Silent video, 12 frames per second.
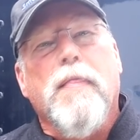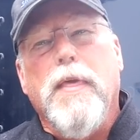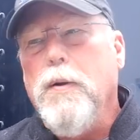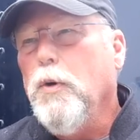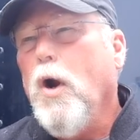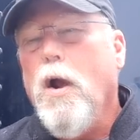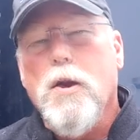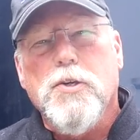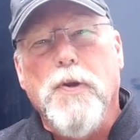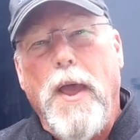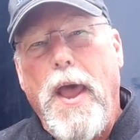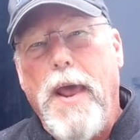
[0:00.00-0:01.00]
they were
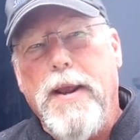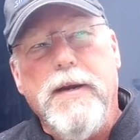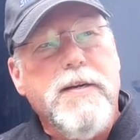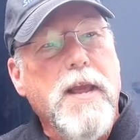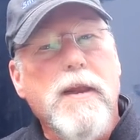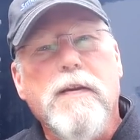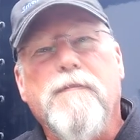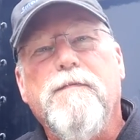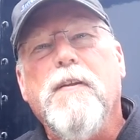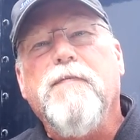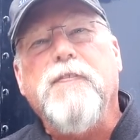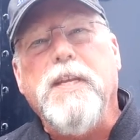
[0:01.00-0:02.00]
also adding $10,000 to
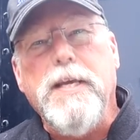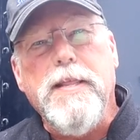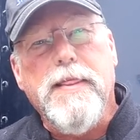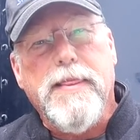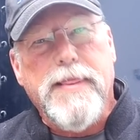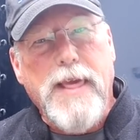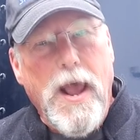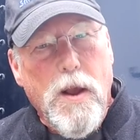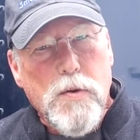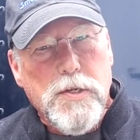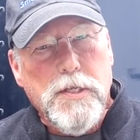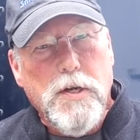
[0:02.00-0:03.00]

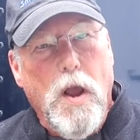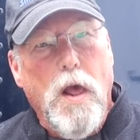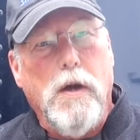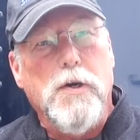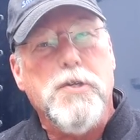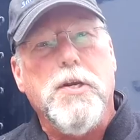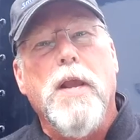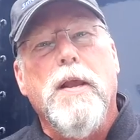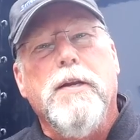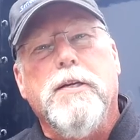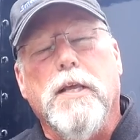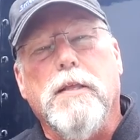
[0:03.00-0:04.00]
$15,000
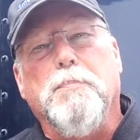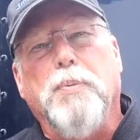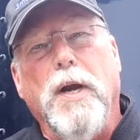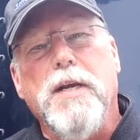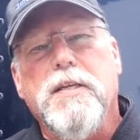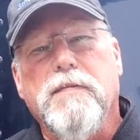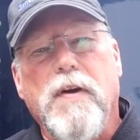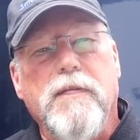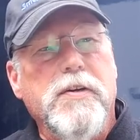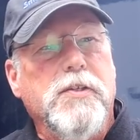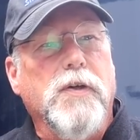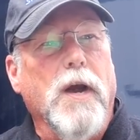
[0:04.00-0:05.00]
to the price of
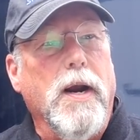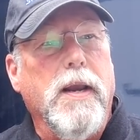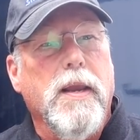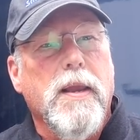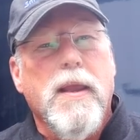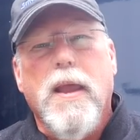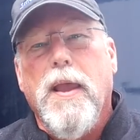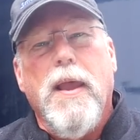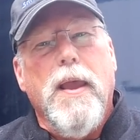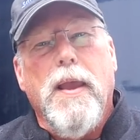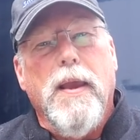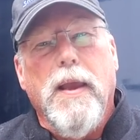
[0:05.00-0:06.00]
every truck.
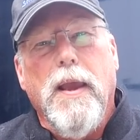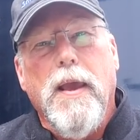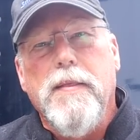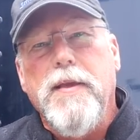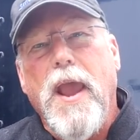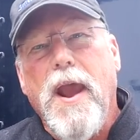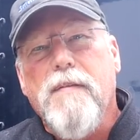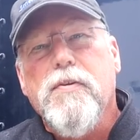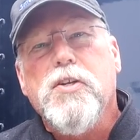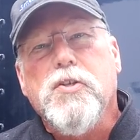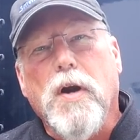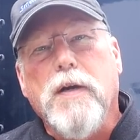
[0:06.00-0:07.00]
And the
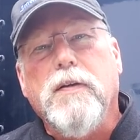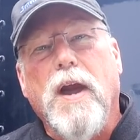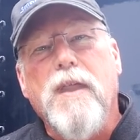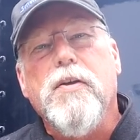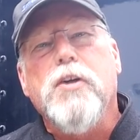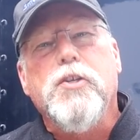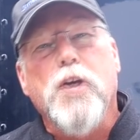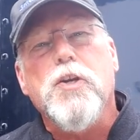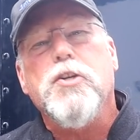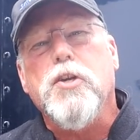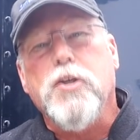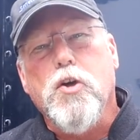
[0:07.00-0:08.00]
average truck driver
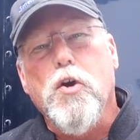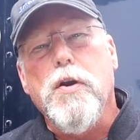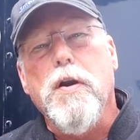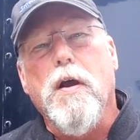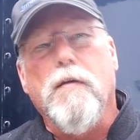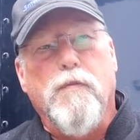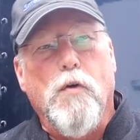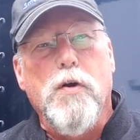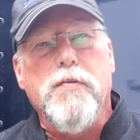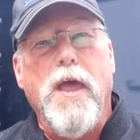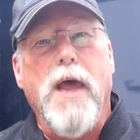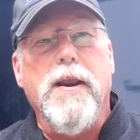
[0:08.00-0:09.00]
just couldn't
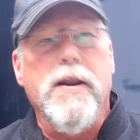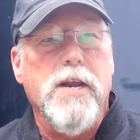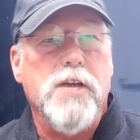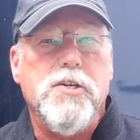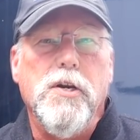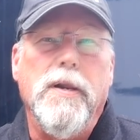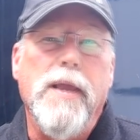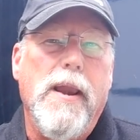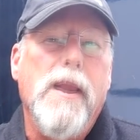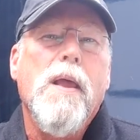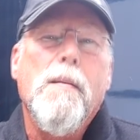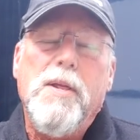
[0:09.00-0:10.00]
afford that additional
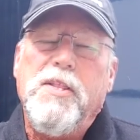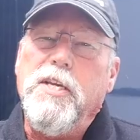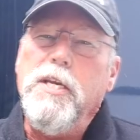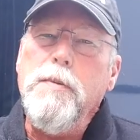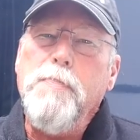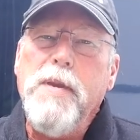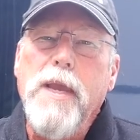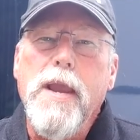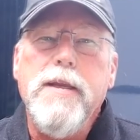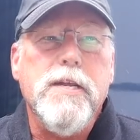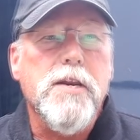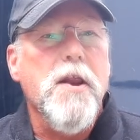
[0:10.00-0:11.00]
hit. But the
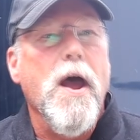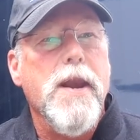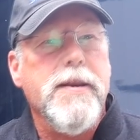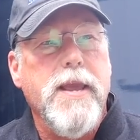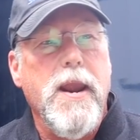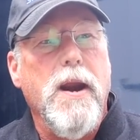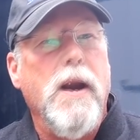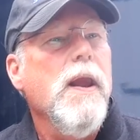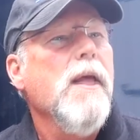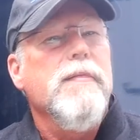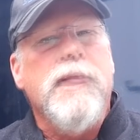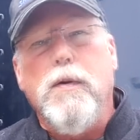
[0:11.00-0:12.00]
EPA did not care.
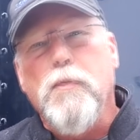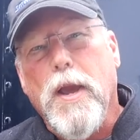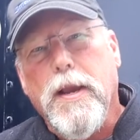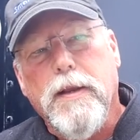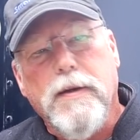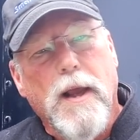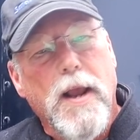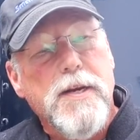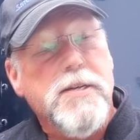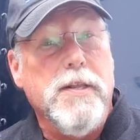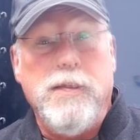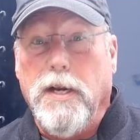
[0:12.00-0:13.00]
They
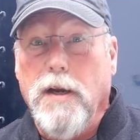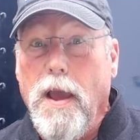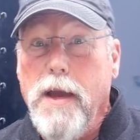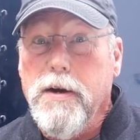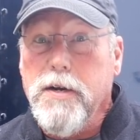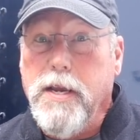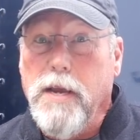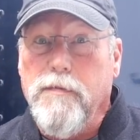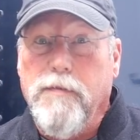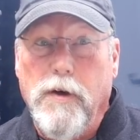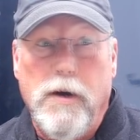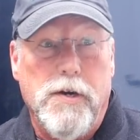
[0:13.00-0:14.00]
recognized that the glider kit